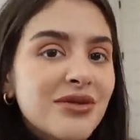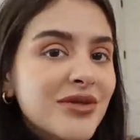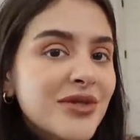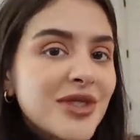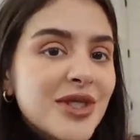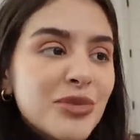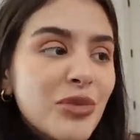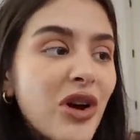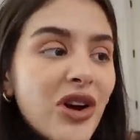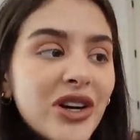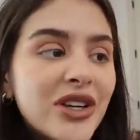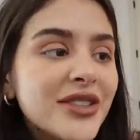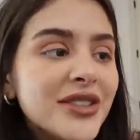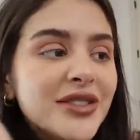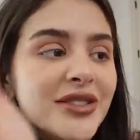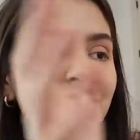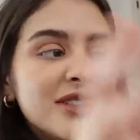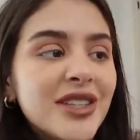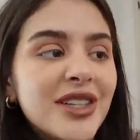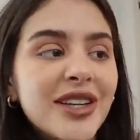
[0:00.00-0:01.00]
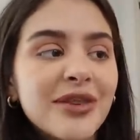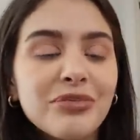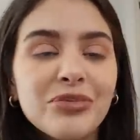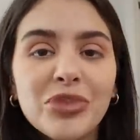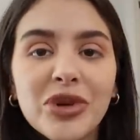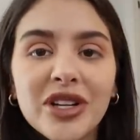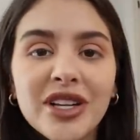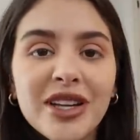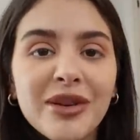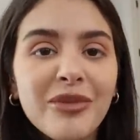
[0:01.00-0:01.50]
smart and I'm
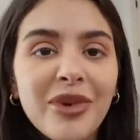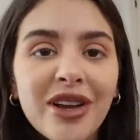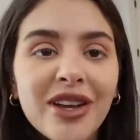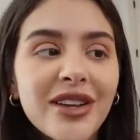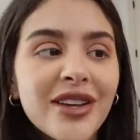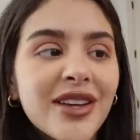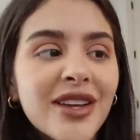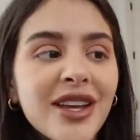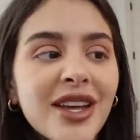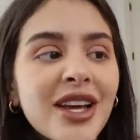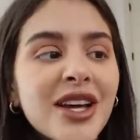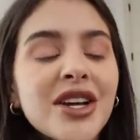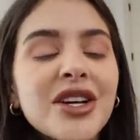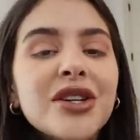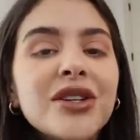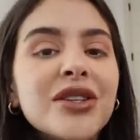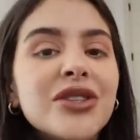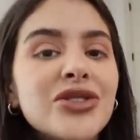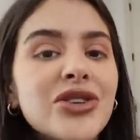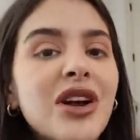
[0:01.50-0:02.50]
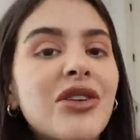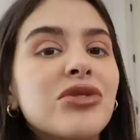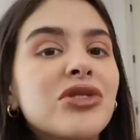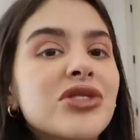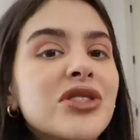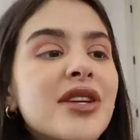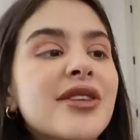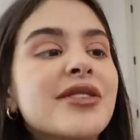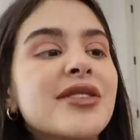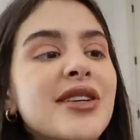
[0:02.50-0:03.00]
bringing my
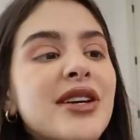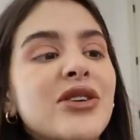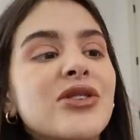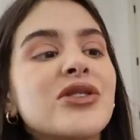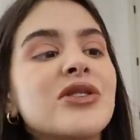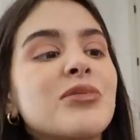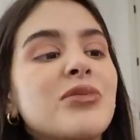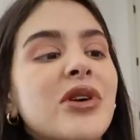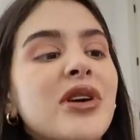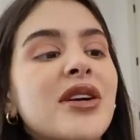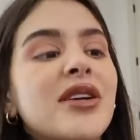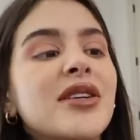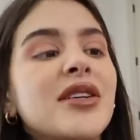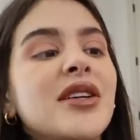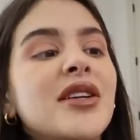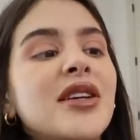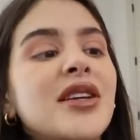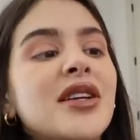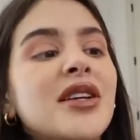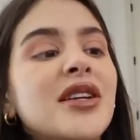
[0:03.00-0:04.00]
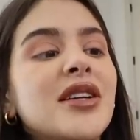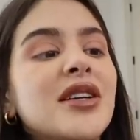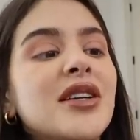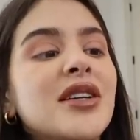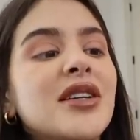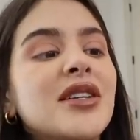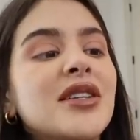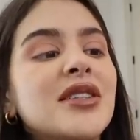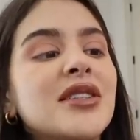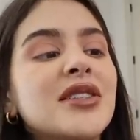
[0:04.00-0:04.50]
travel-sized hairspray.
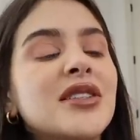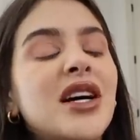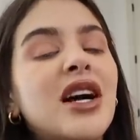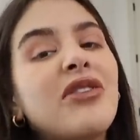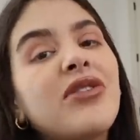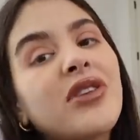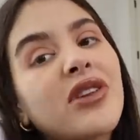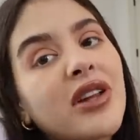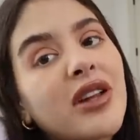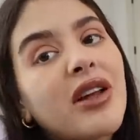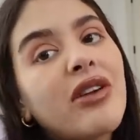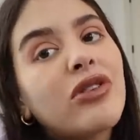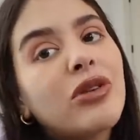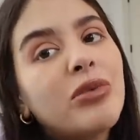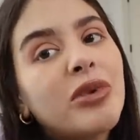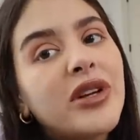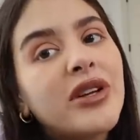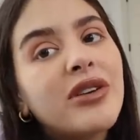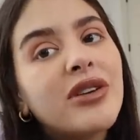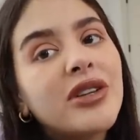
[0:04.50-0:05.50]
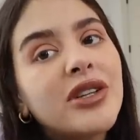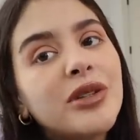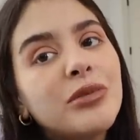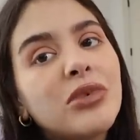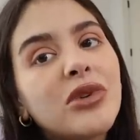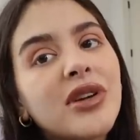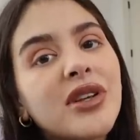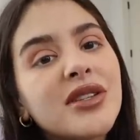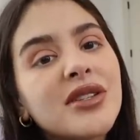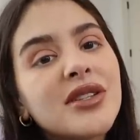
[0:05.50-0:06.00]
I feel like everybody already
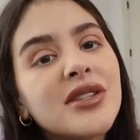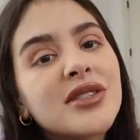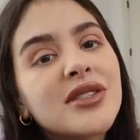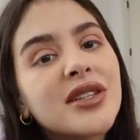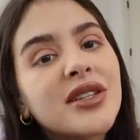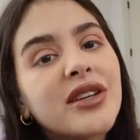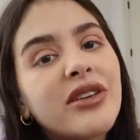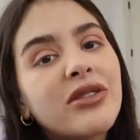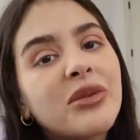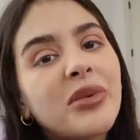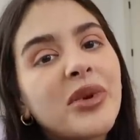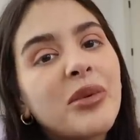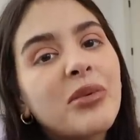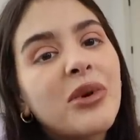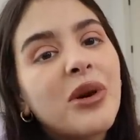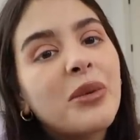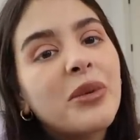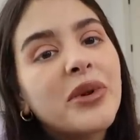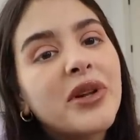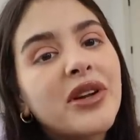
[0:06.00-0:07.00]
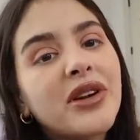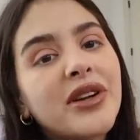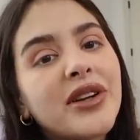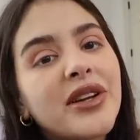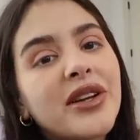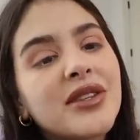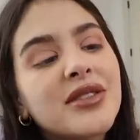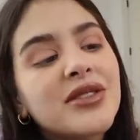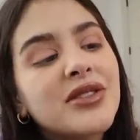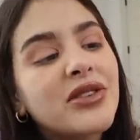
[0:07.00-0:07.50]
brings this. Like, everybody probably already
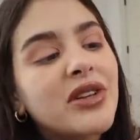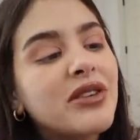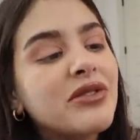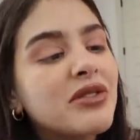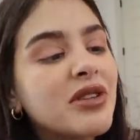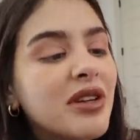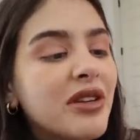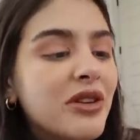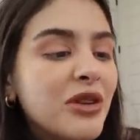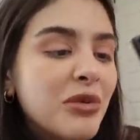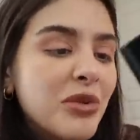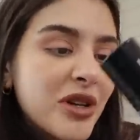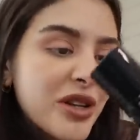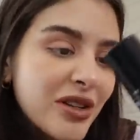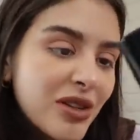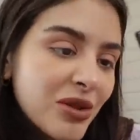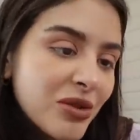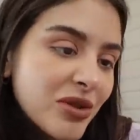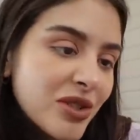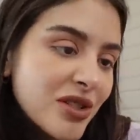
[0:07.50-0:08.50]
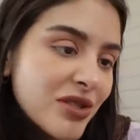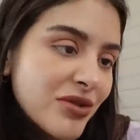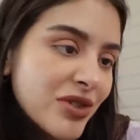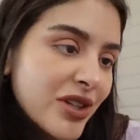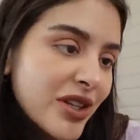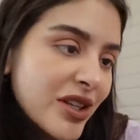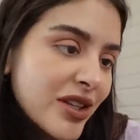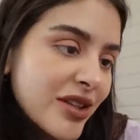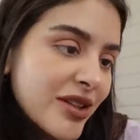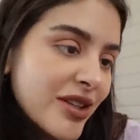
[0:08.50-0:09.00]
has their life together, but I always
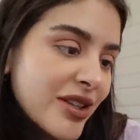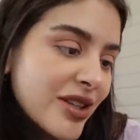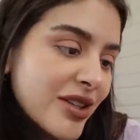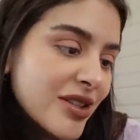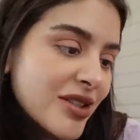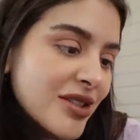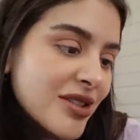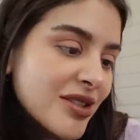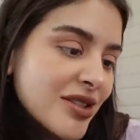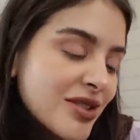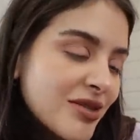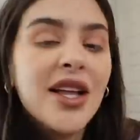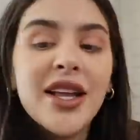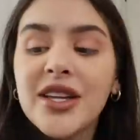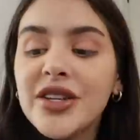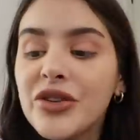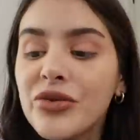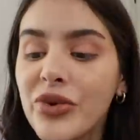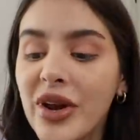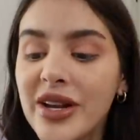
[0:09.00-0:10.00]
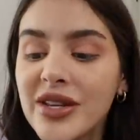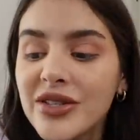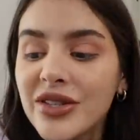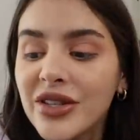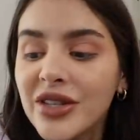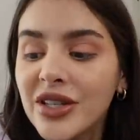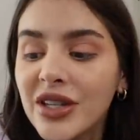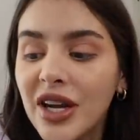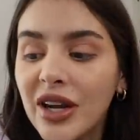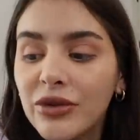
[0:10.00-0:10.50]
forget this. And a
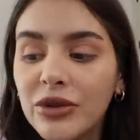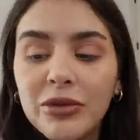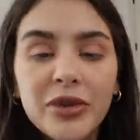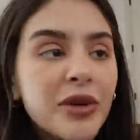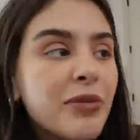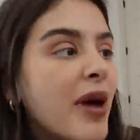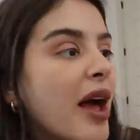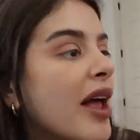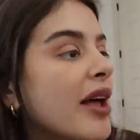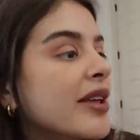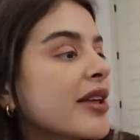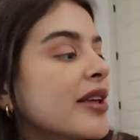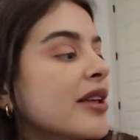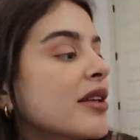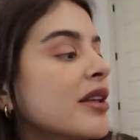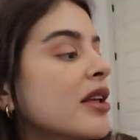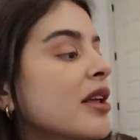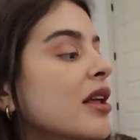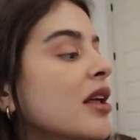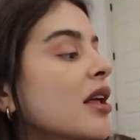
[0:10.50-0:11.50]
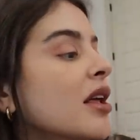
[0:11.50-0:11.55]
razor. I will be packing